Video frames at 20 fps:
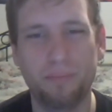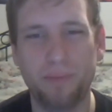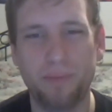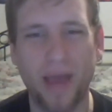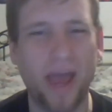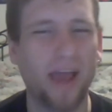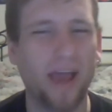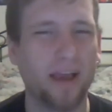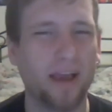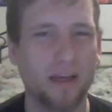
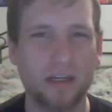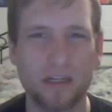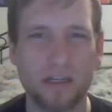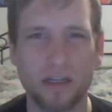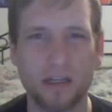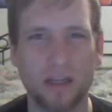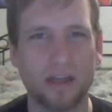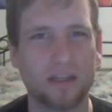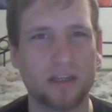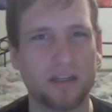baggage
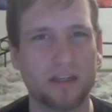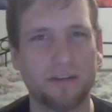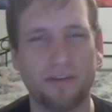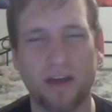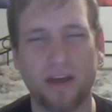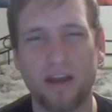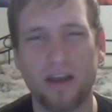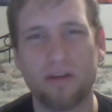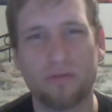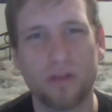and like stuff
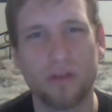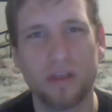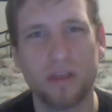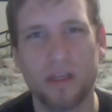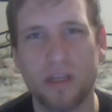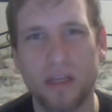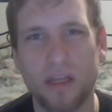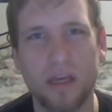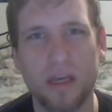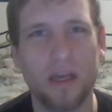I didn't really
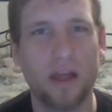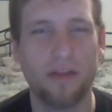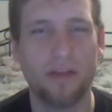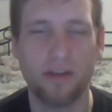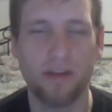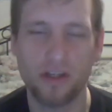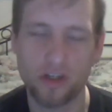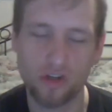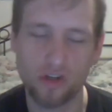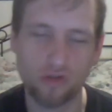need, and
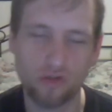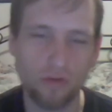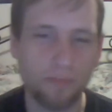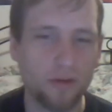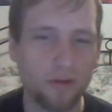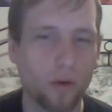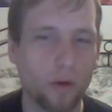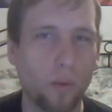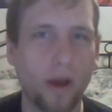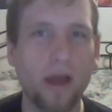they
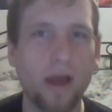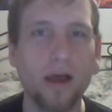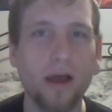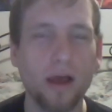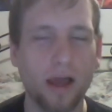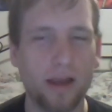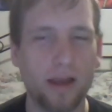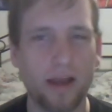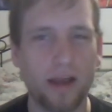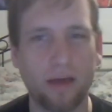stripped it away.
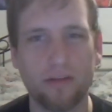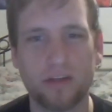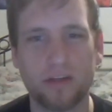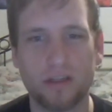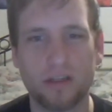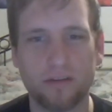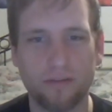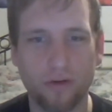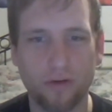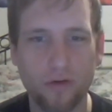And now
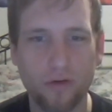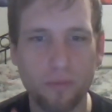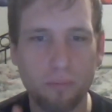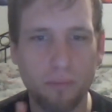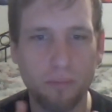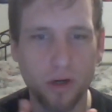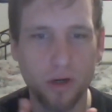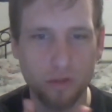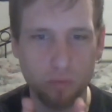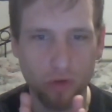this is a
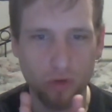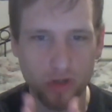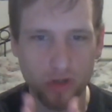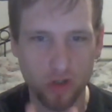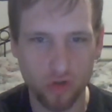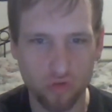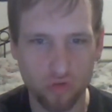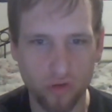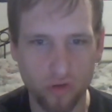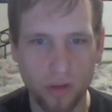much more
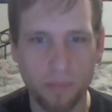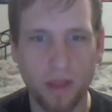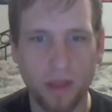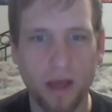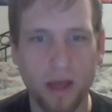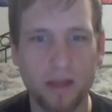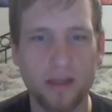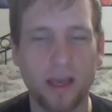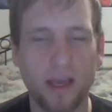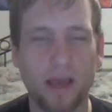
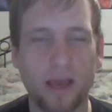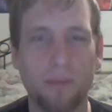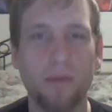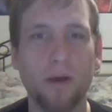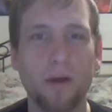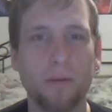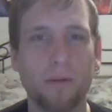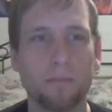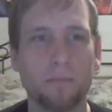streamlined game.